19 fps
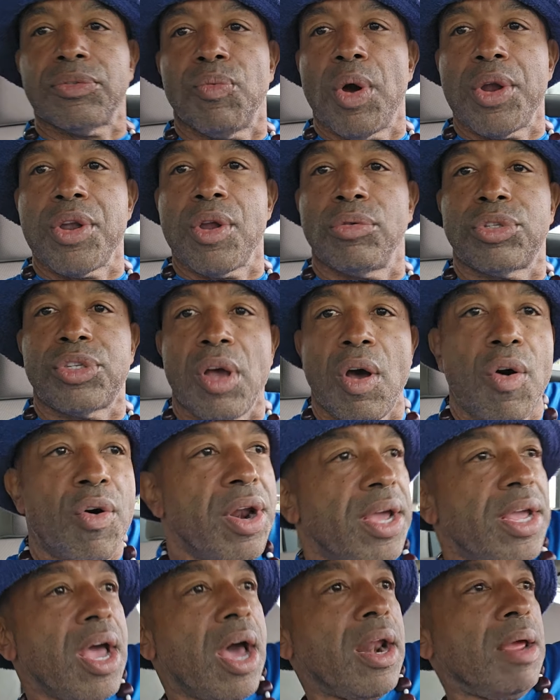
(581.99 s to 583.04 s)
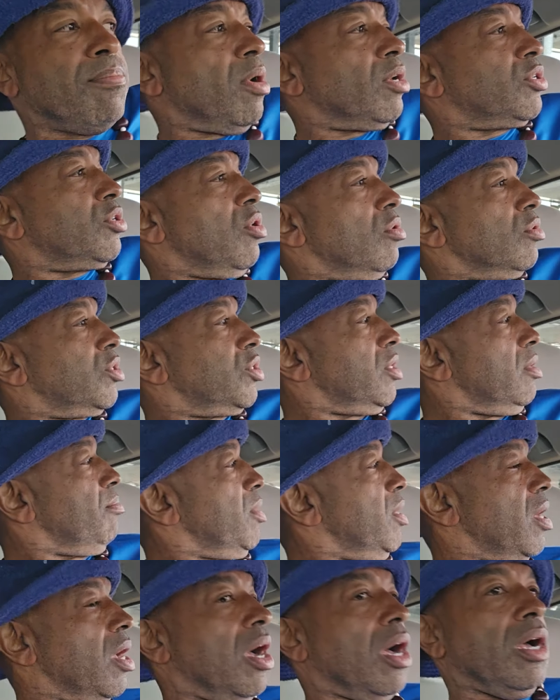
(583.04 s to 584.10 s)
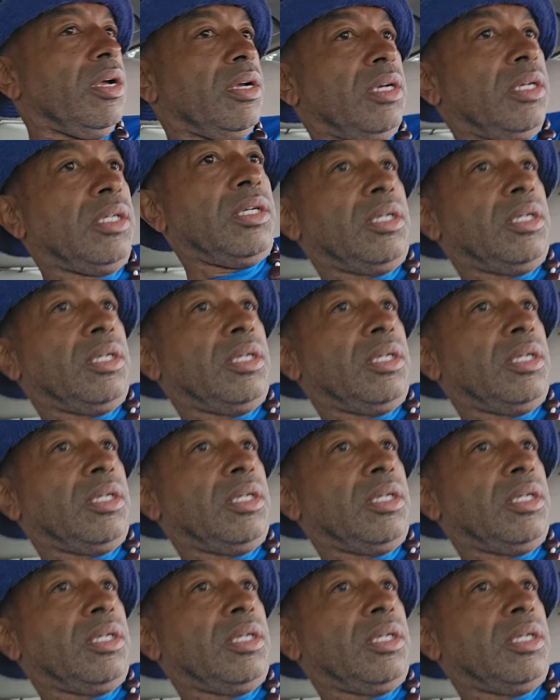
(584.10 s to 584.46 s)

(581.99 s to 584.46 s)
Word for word: Wasn't no told her, y'all. They must gonna send me a.